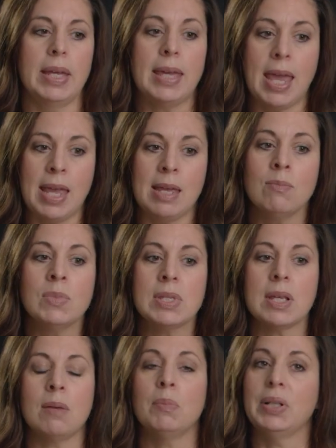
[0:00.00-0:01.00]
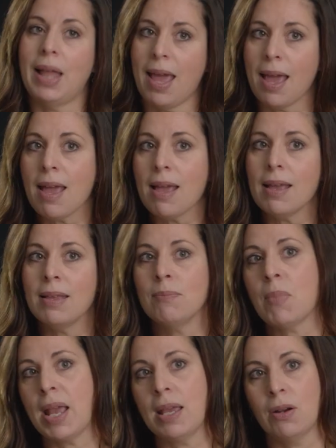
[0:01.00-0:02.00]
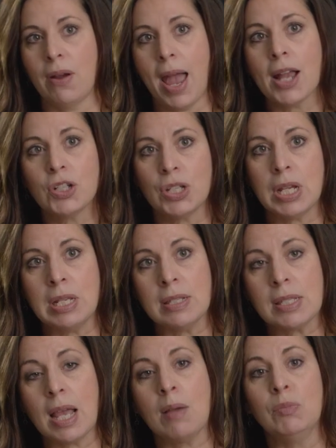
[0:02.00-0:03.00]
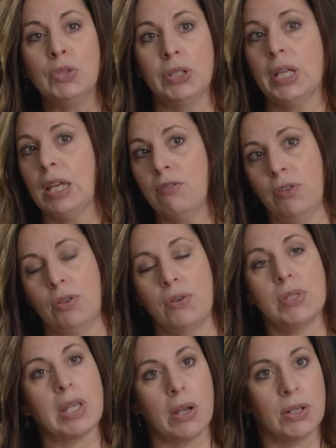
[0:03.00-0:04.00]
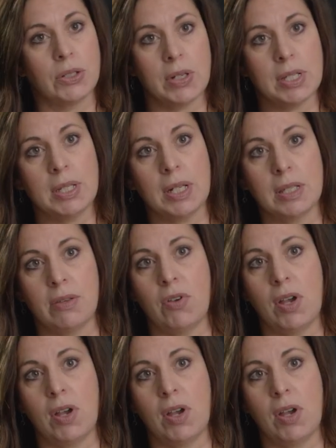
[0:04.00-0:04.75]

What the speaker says: games and play. In my interactions, I'm looking for those characteristics of